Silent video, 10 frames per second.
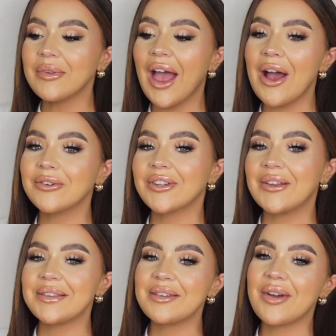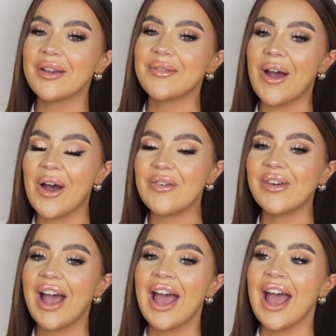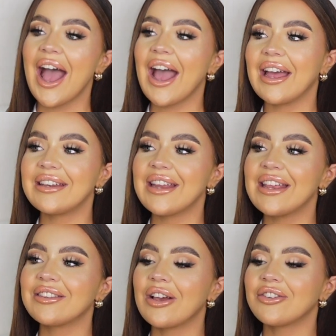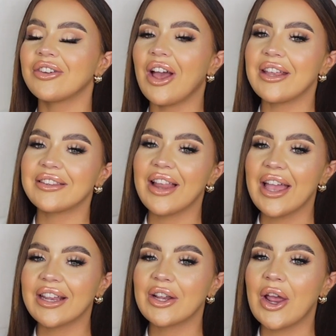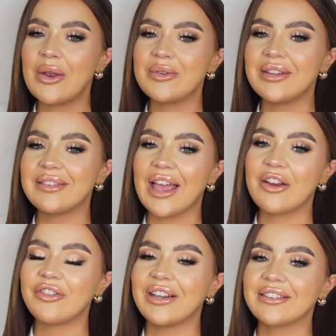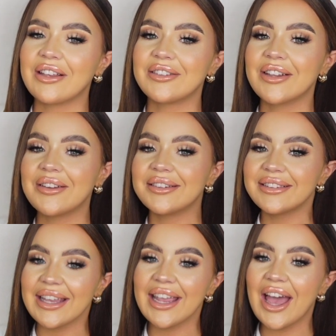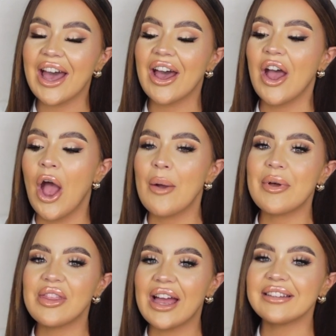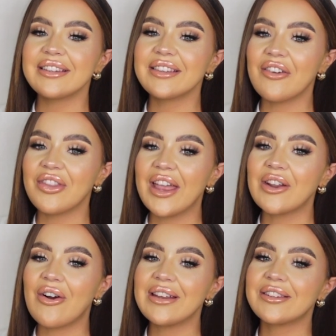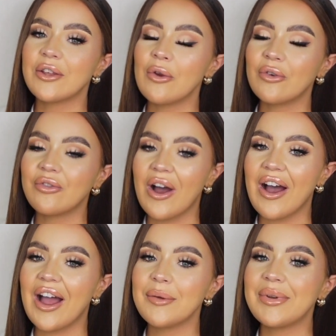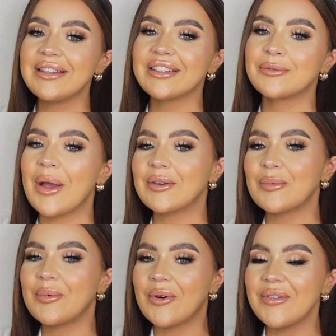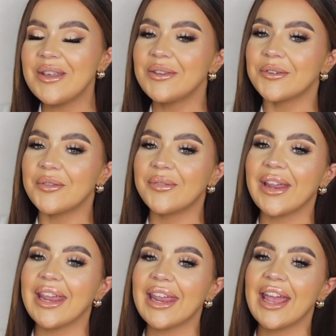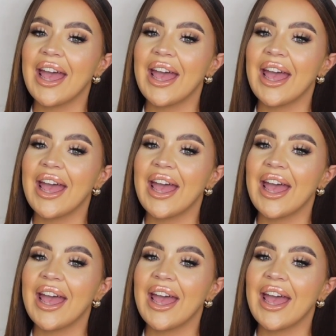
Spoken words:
house, go see my mum, and it's such a nice like cozy day. I'm really excited to go see her. But that is the stuff that I got in so far. Please expect more of these from me,